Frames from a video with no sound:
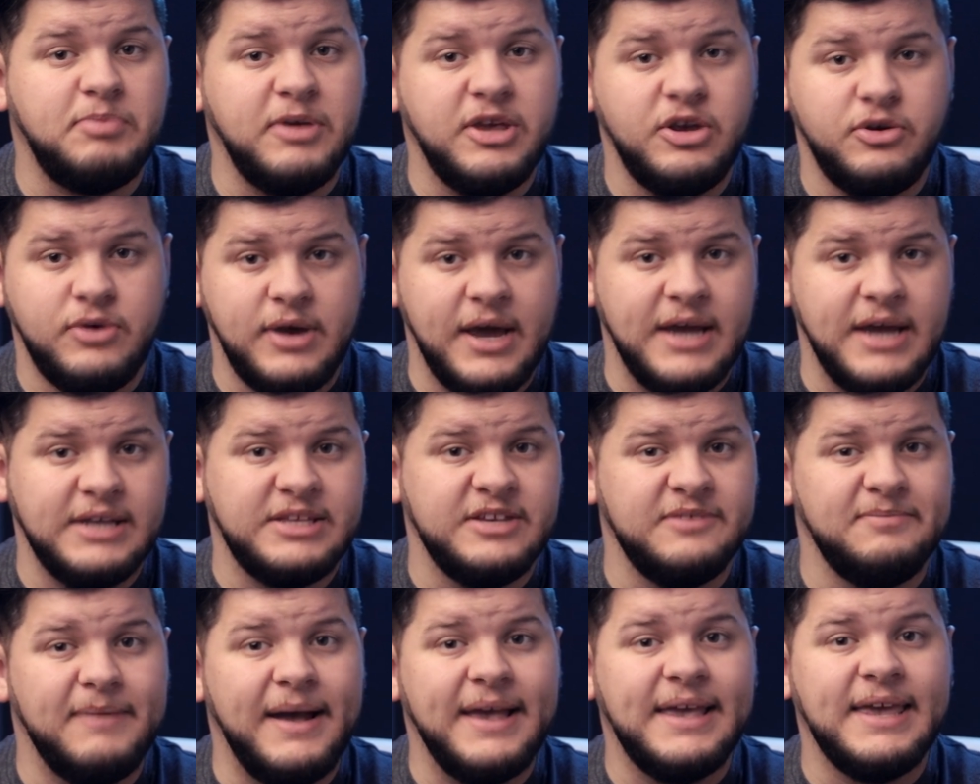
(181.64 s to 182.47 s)
Be
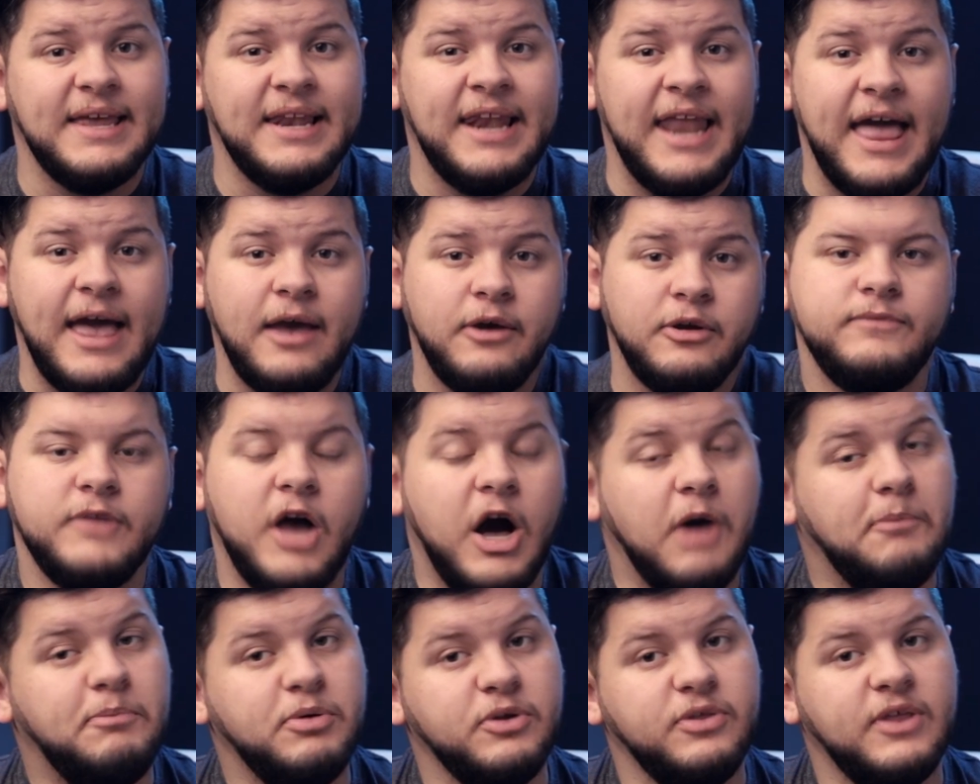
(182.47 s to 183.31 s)
Creative, Make It Loud.
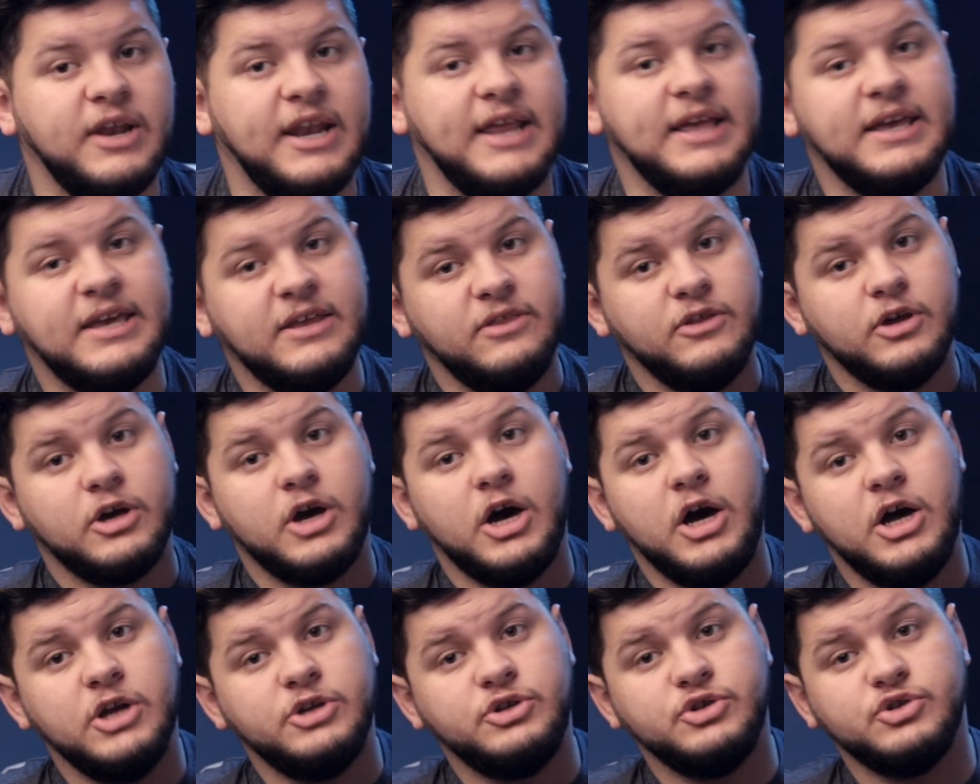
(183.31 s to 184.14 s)
I'll put the link in the
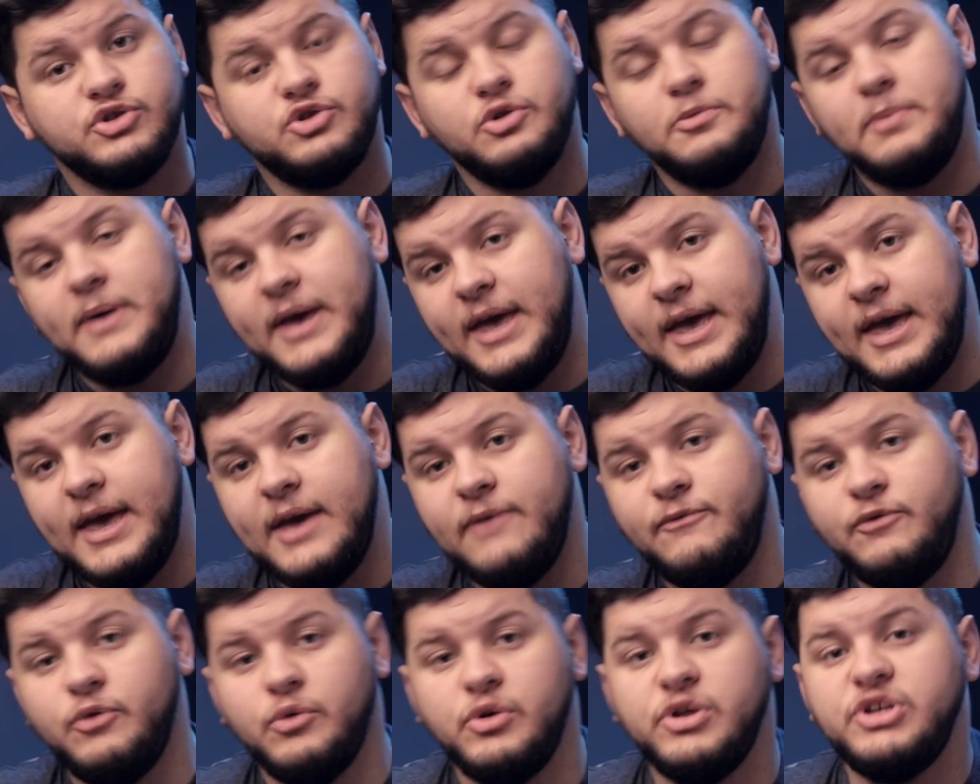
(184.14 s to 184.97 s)
card just up here
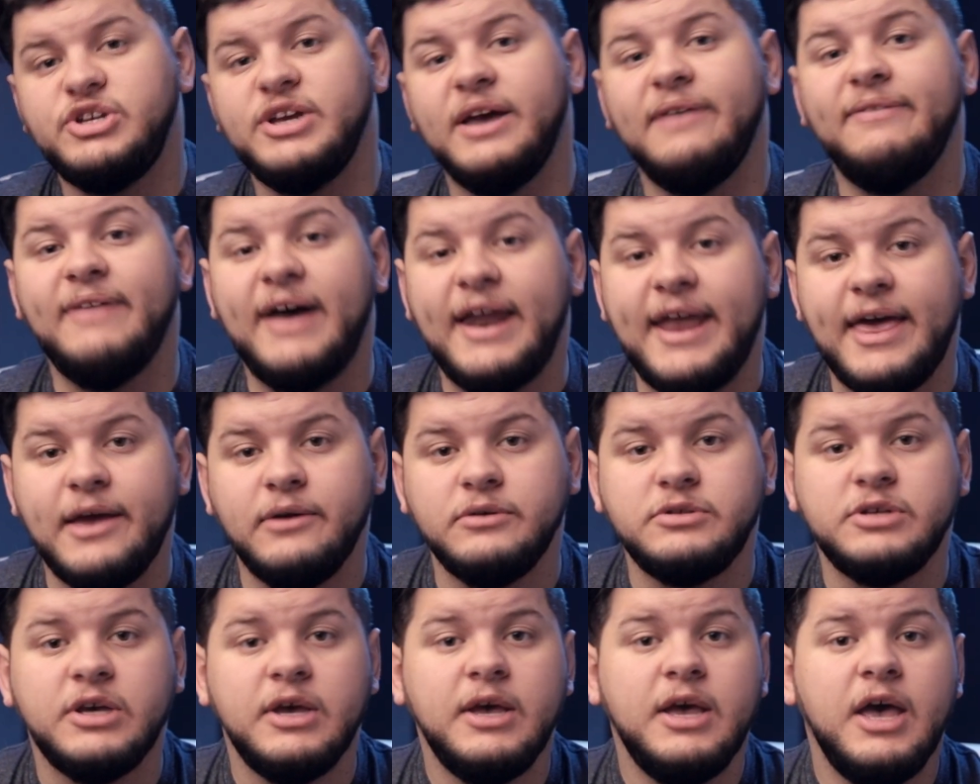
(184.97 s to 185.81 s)
if you want to check that
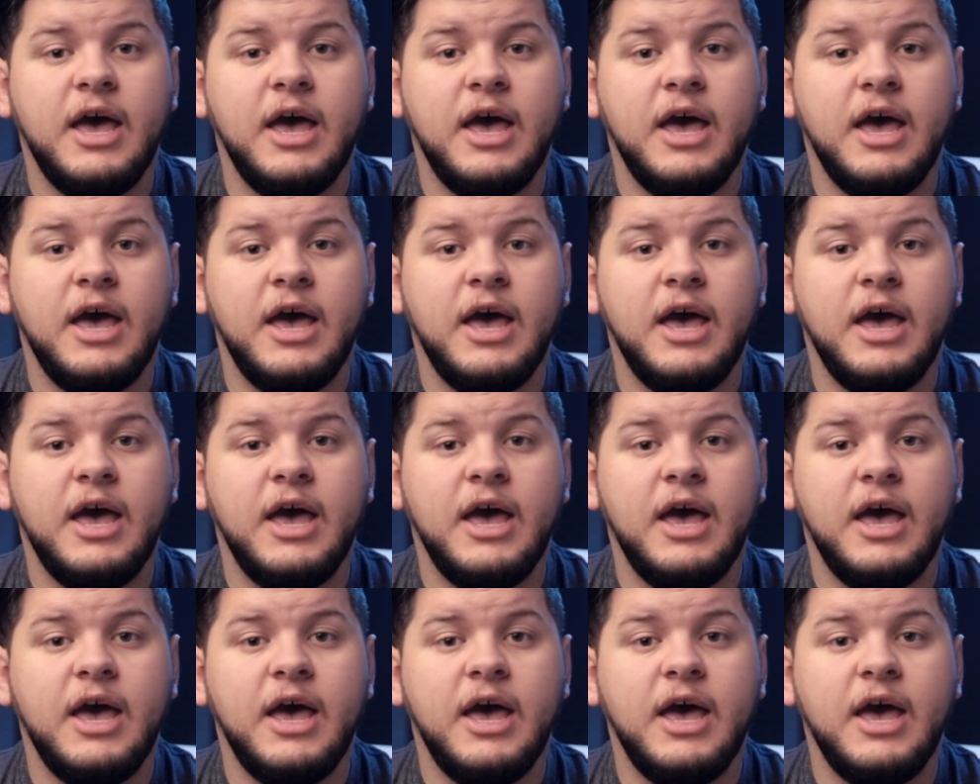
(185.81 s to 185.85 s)
out.